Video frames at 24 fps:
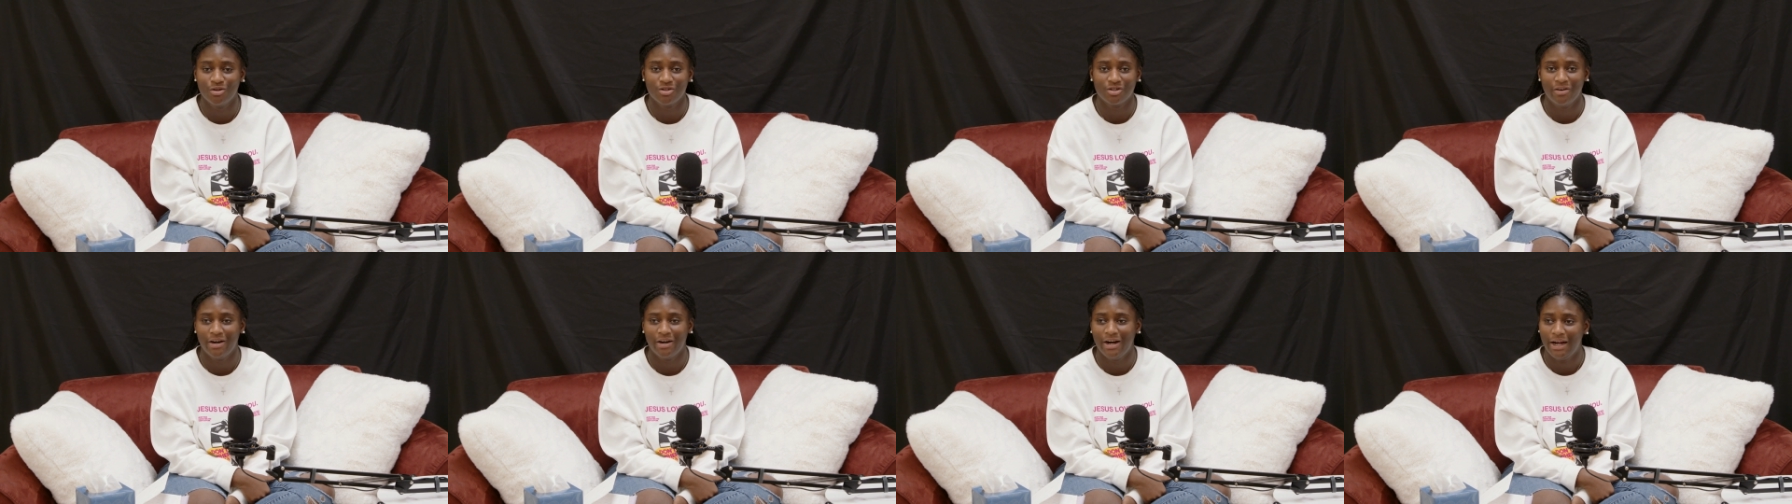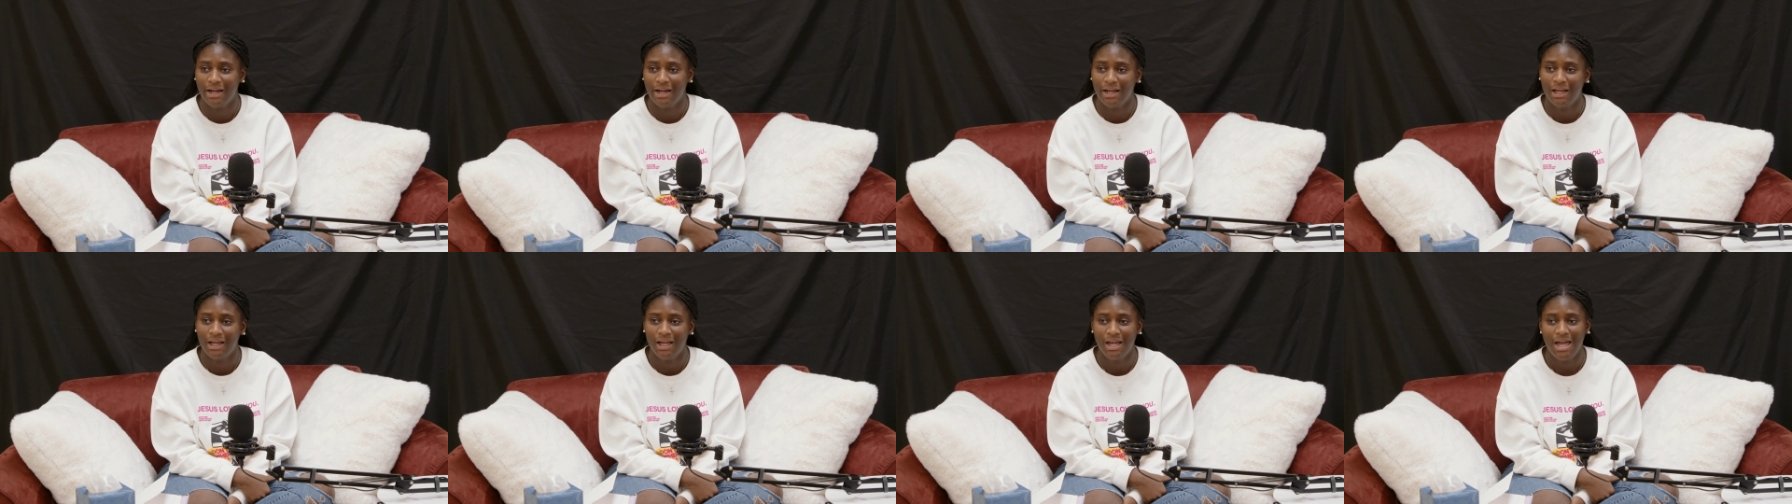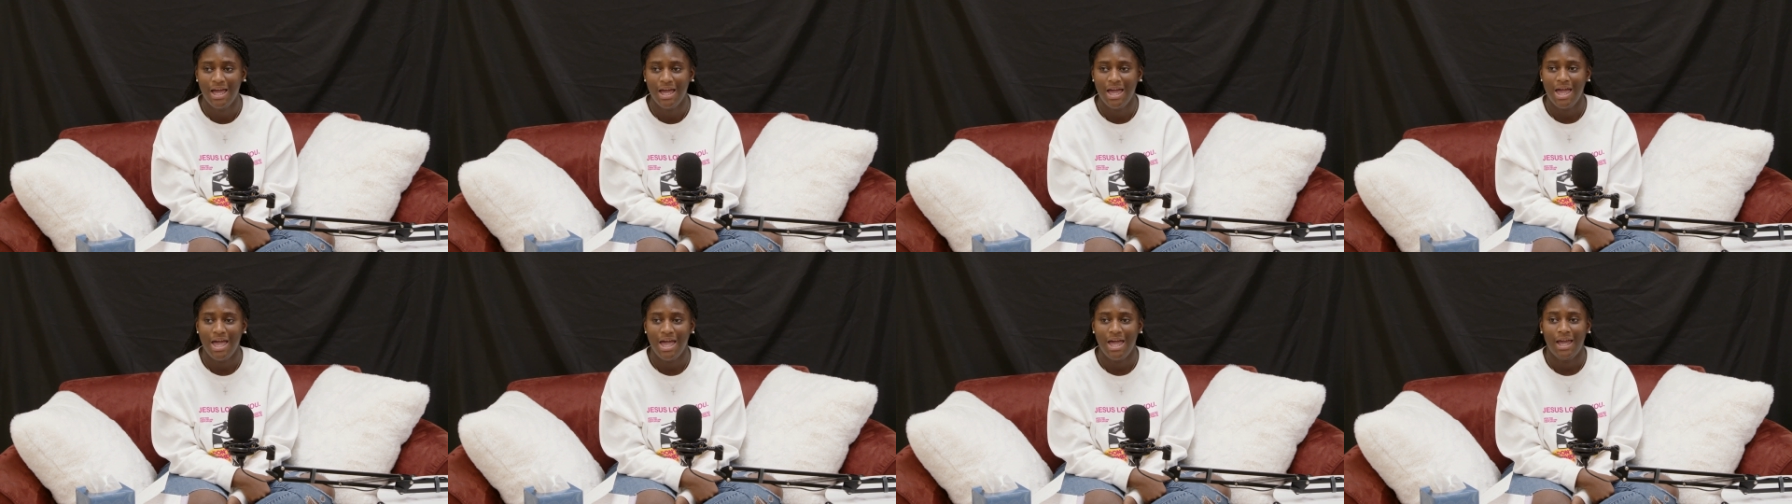crying,
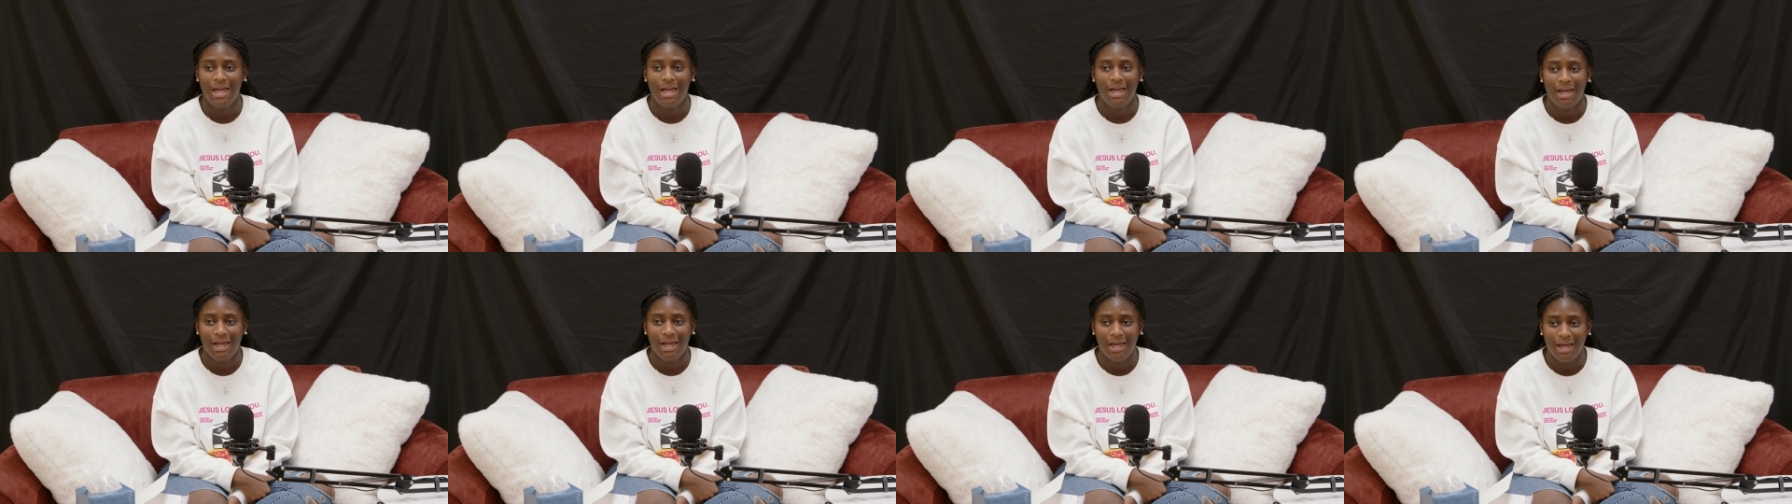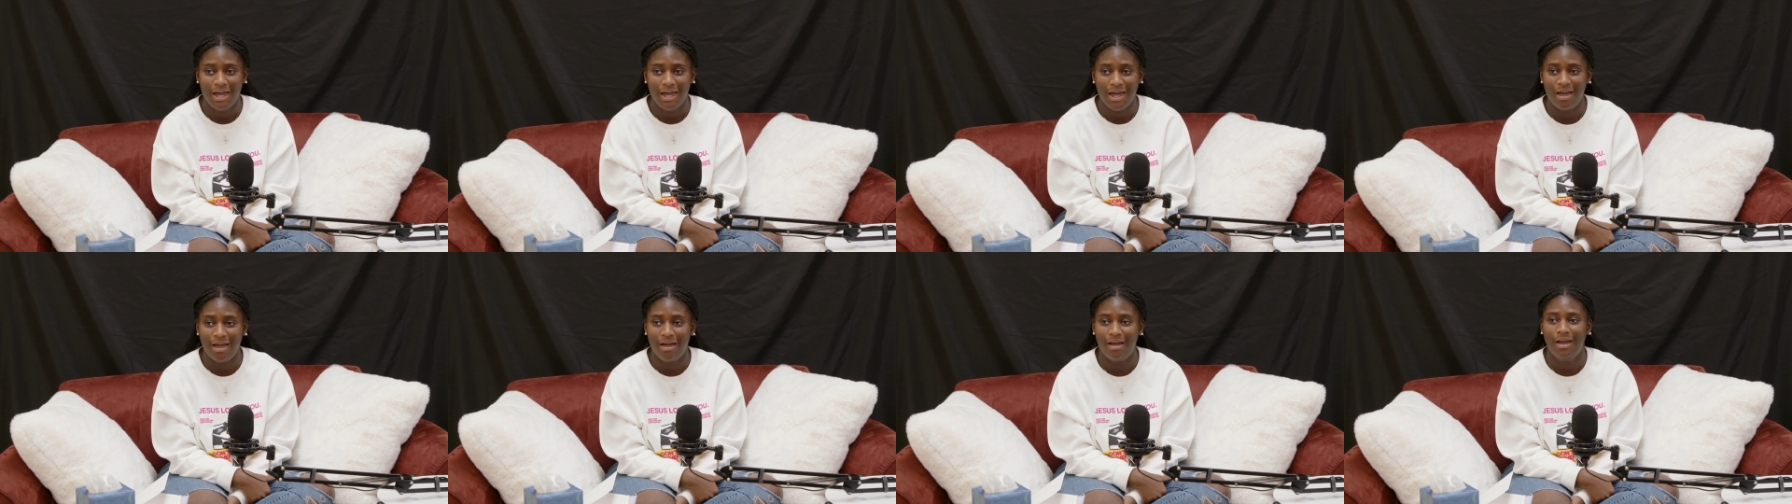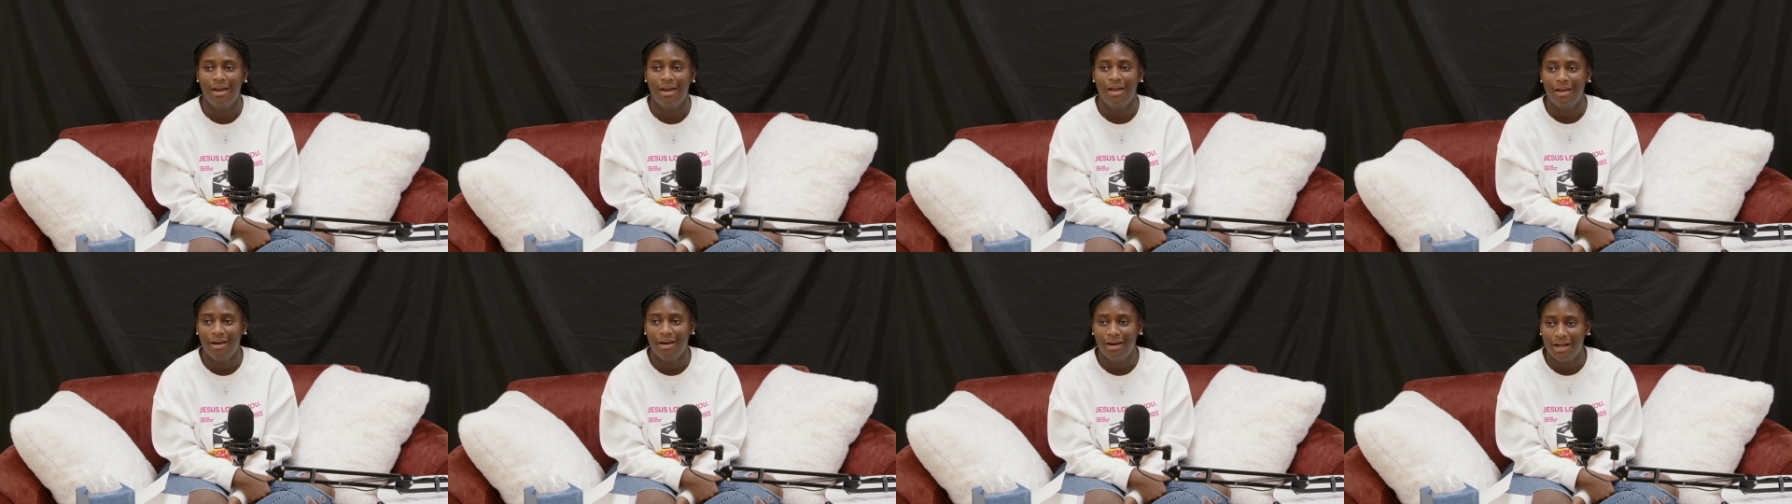
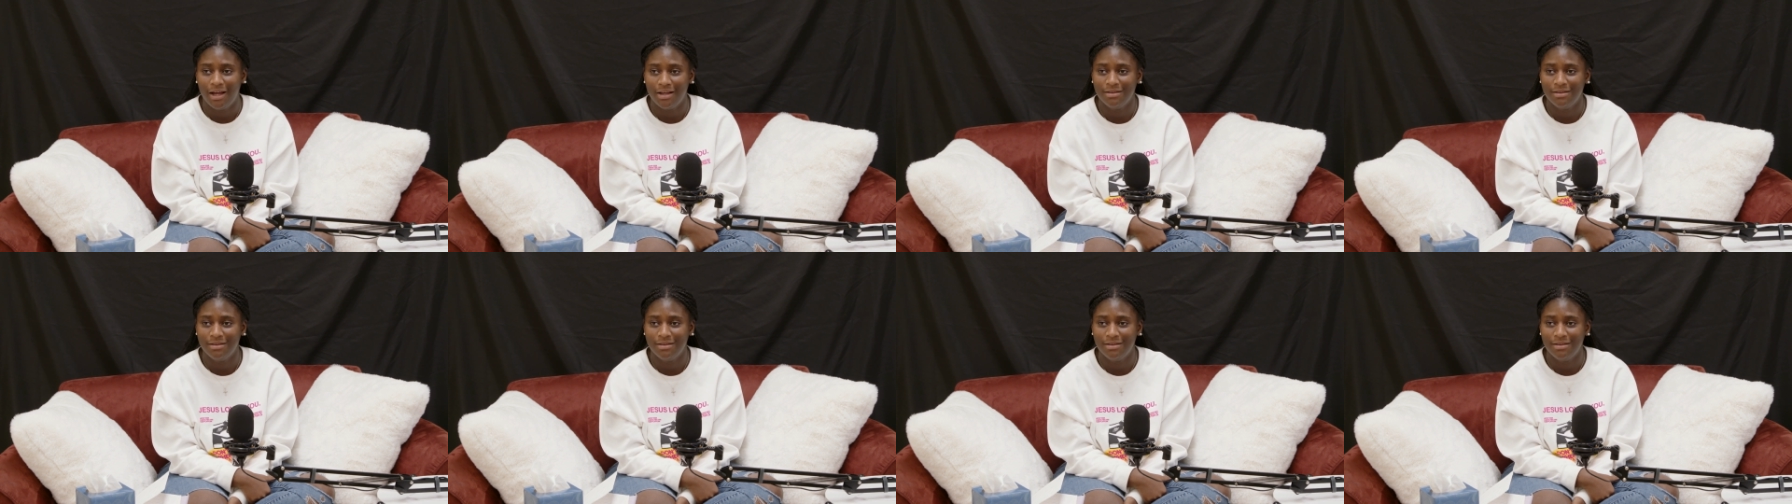and I